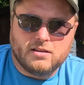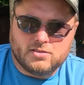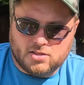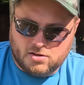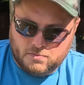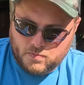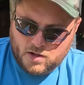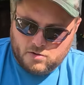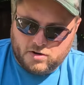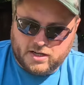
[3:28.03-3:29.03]
So
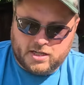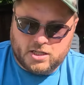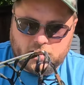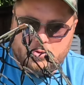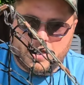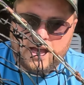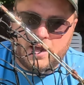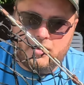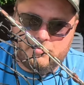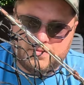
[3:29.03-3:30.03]
right here you
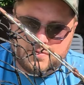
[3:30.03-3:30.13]
have